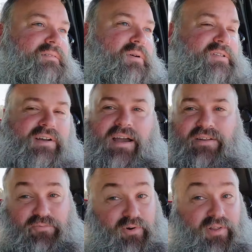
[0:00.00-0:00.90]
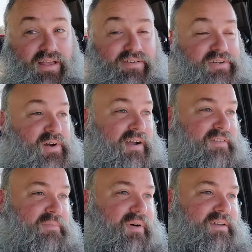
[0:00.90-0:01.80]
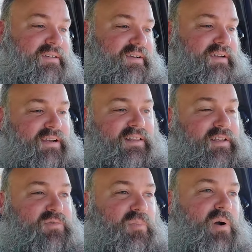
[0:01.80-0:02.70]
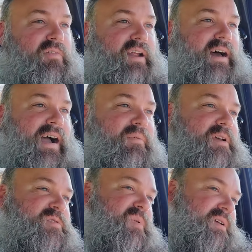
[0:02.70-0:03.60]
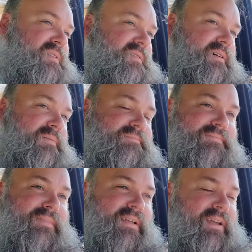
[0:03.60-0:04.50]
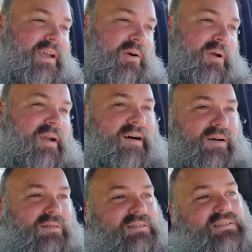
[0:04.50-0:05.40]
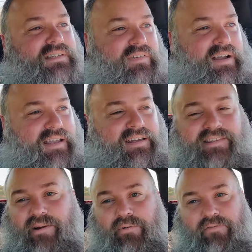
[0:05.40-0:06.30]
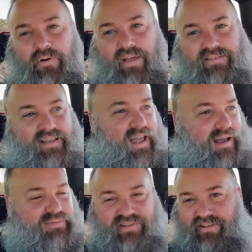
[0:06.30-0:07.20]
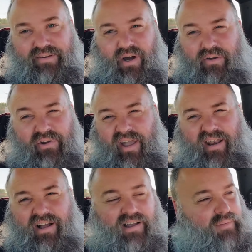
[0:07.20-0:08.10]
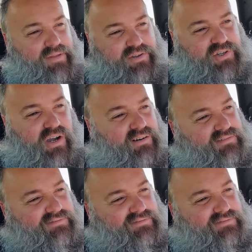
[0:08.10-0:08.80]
We still got real heavy traffic, but at least we're moving at highway speed, so here we go. Let's see if I can get there before they say absolutely no, you cannot come in the show.